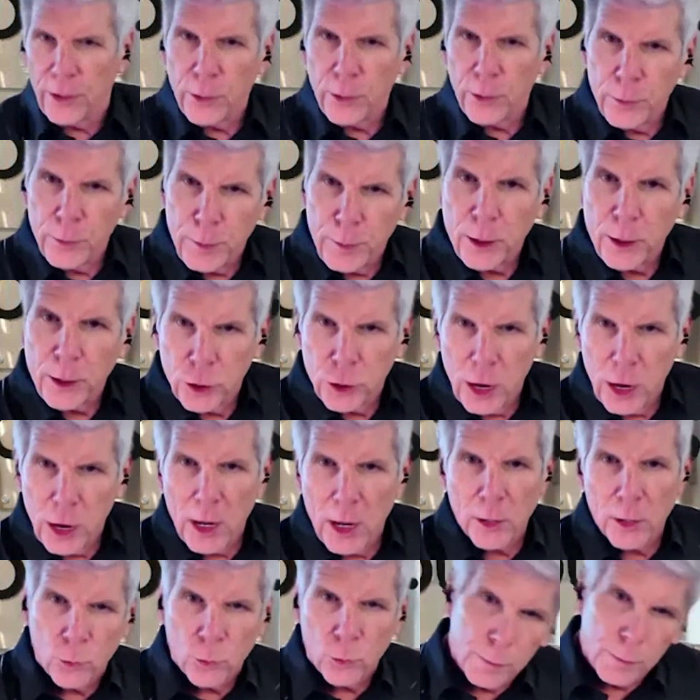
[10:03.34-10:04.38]
of these big
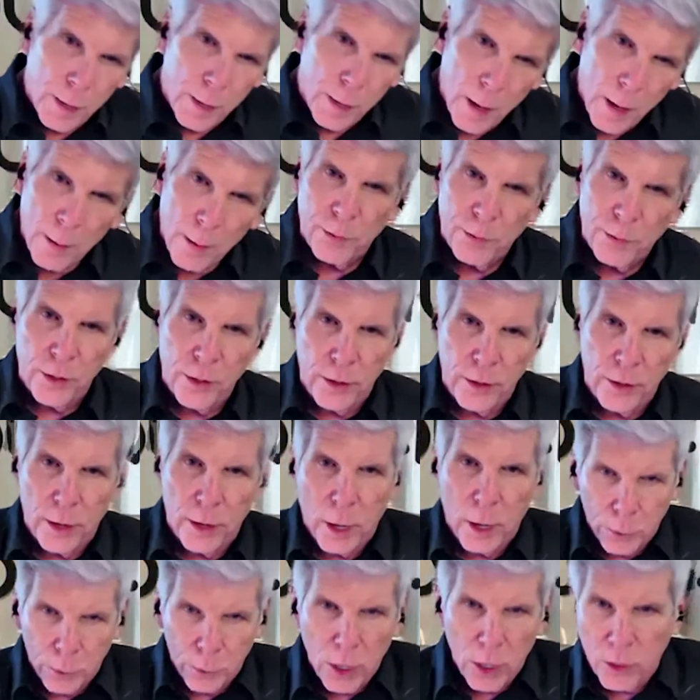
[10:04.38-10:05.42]
trucks with pops and
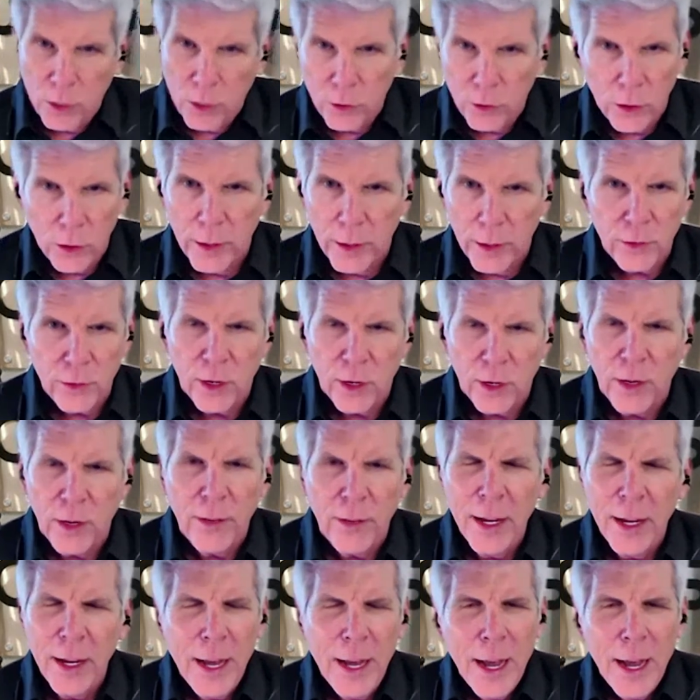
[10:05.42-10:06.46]
dump trucks and all that
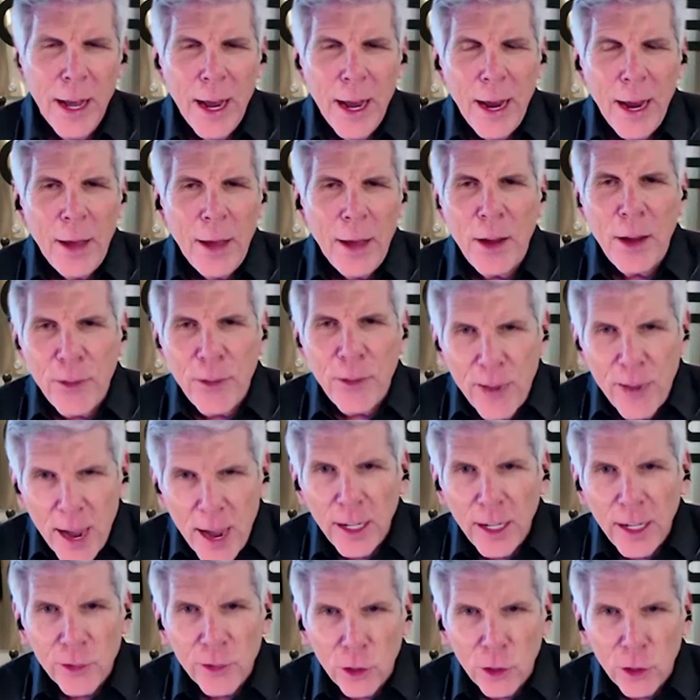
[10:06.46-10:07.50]
stuff. And they
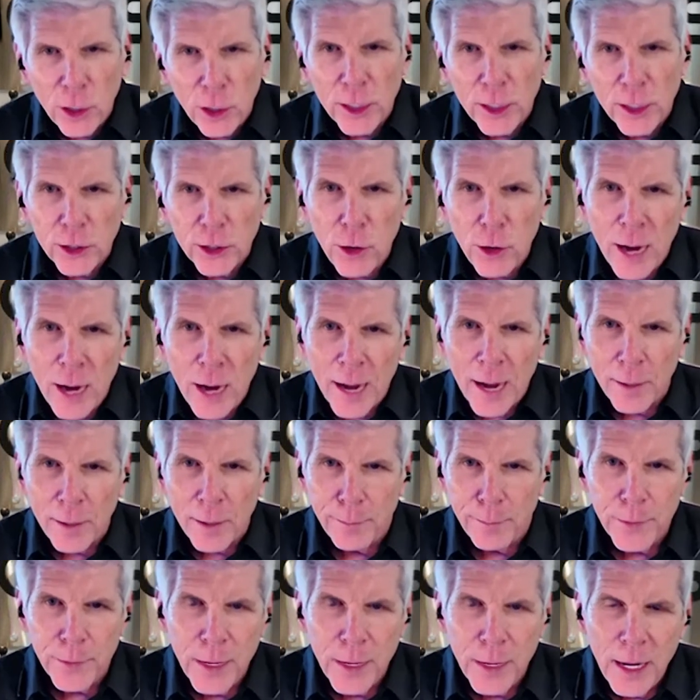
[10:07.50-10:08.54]
finally started to track
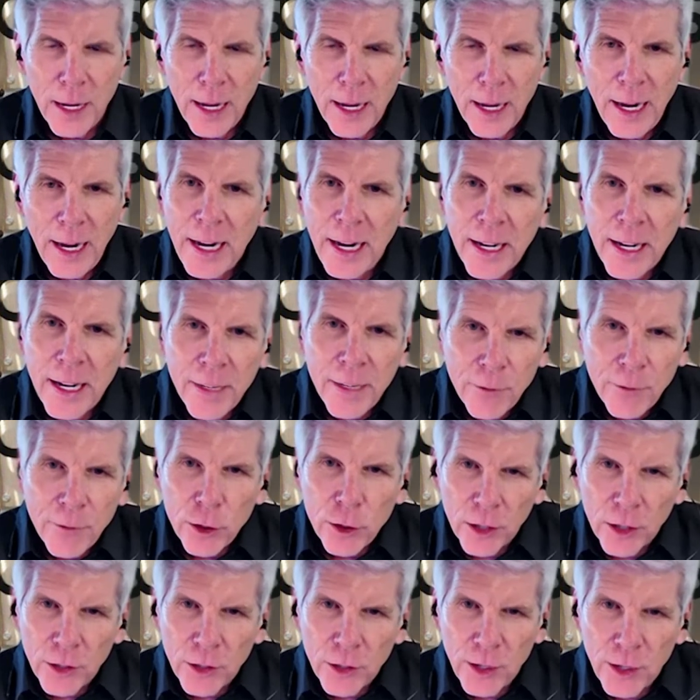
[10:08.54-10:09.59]
him. He
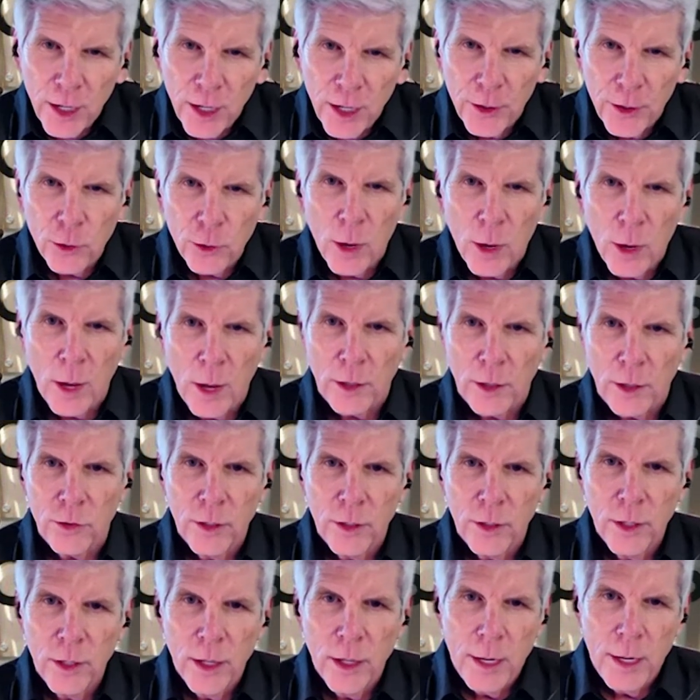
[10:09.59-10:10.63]
never does anything
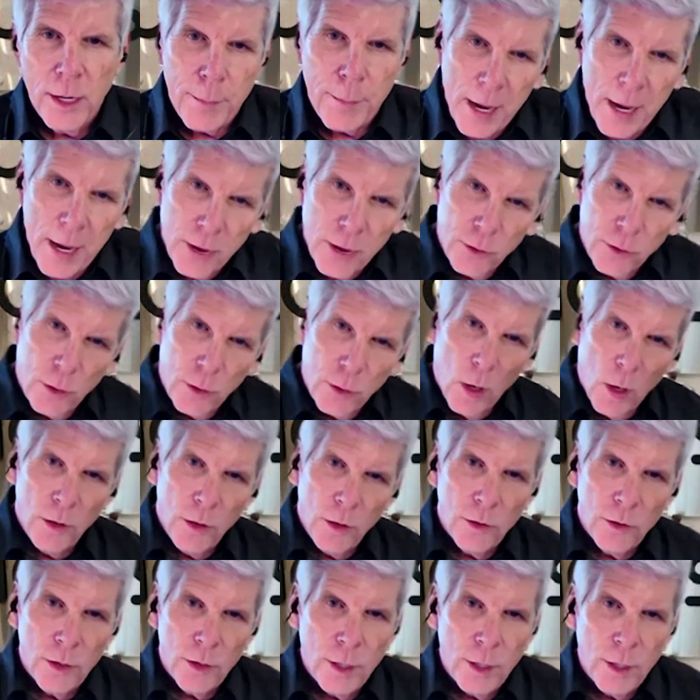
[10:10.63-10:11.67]
twice. He backs in
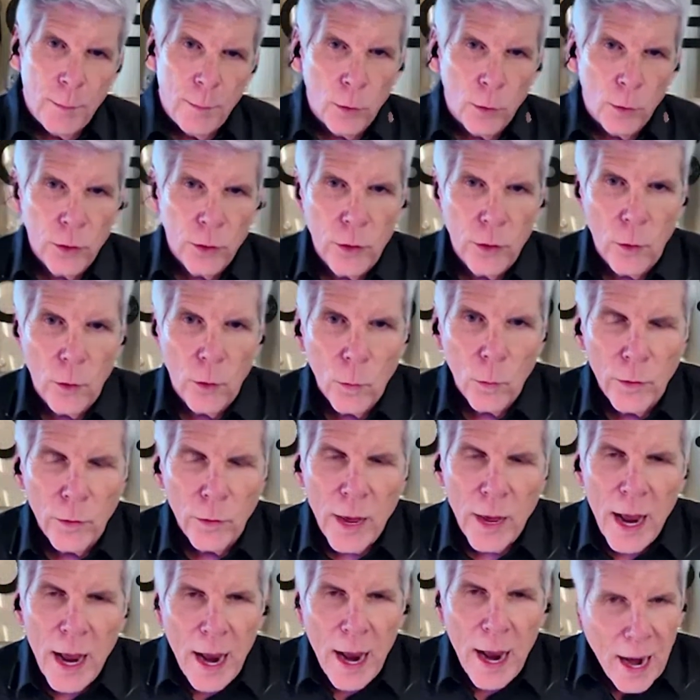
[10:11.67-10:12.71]
once, he pulls out
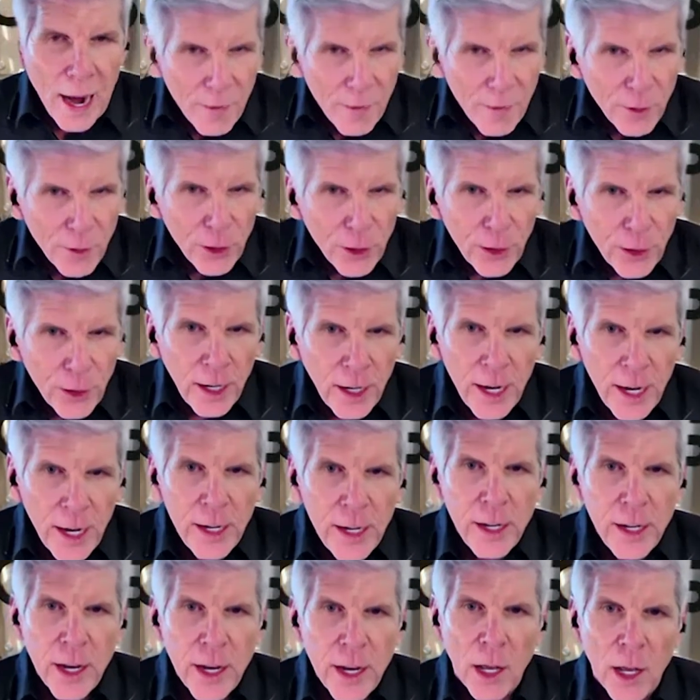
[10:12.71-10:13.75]
one. Everything
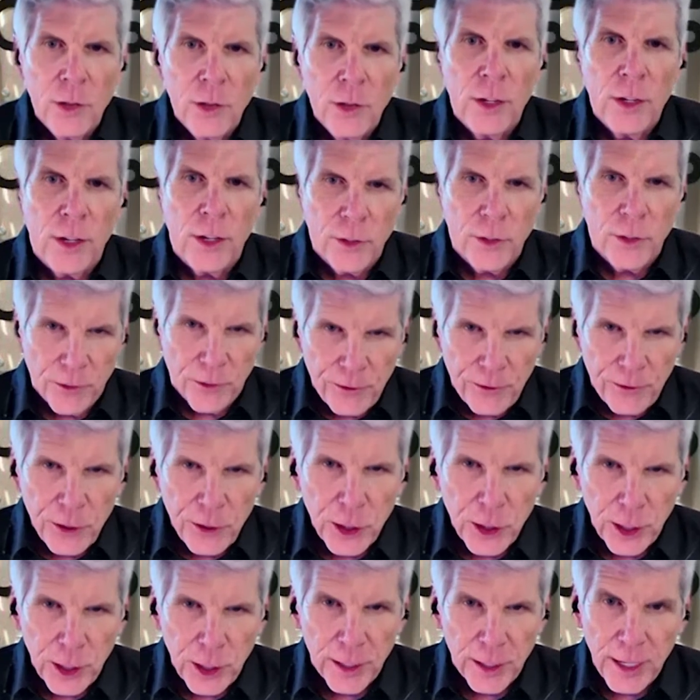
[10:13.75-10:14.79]
he does is
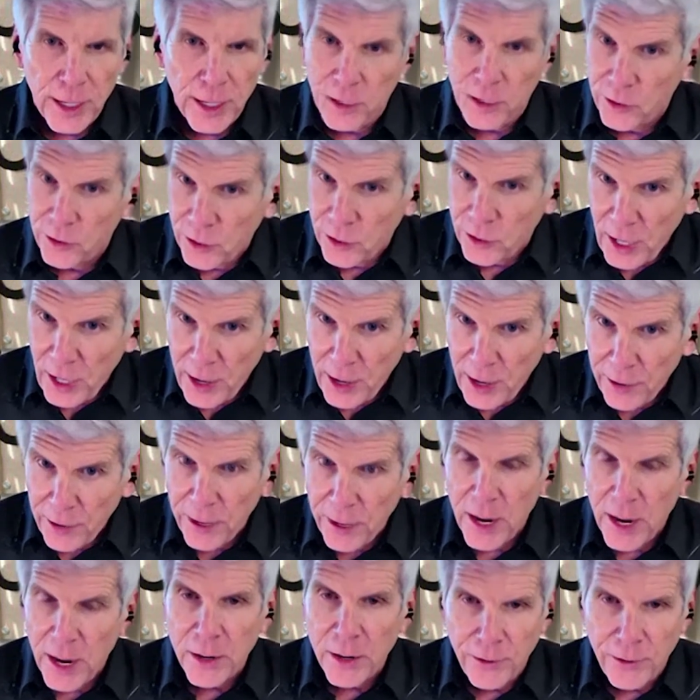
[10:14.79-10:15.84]
efficient. It's safe
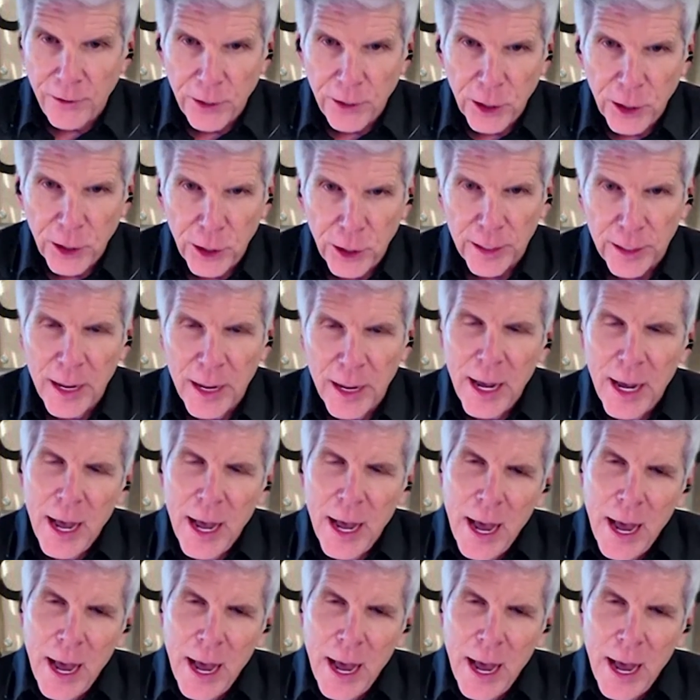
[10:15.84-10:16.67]
and efficient.